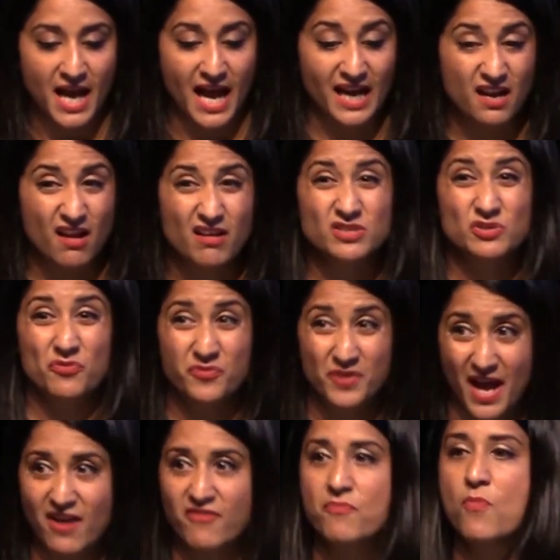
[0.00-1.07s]
And clients often
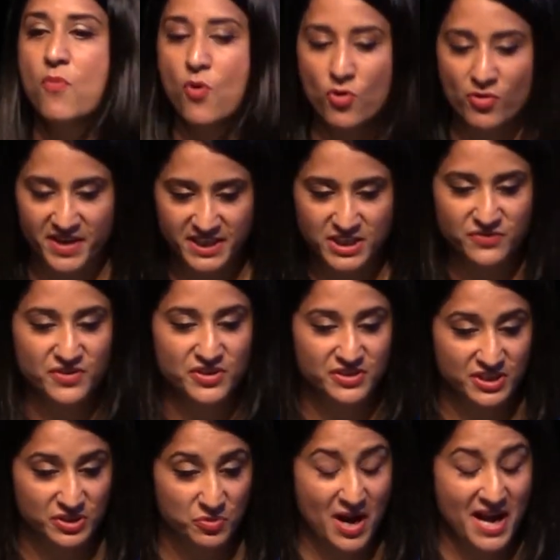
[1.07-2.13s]
have more
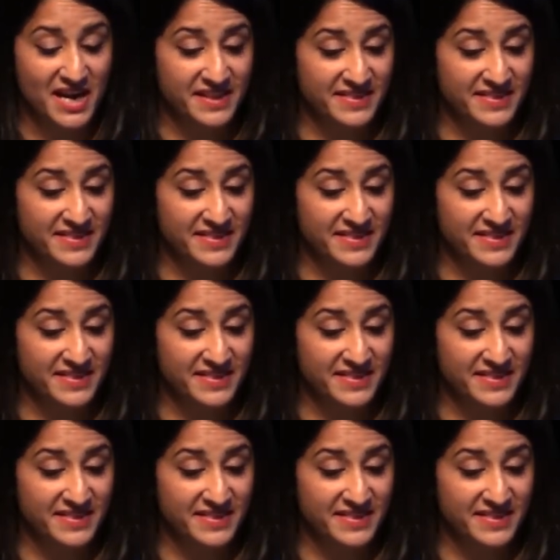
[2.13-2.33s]
interviews as well,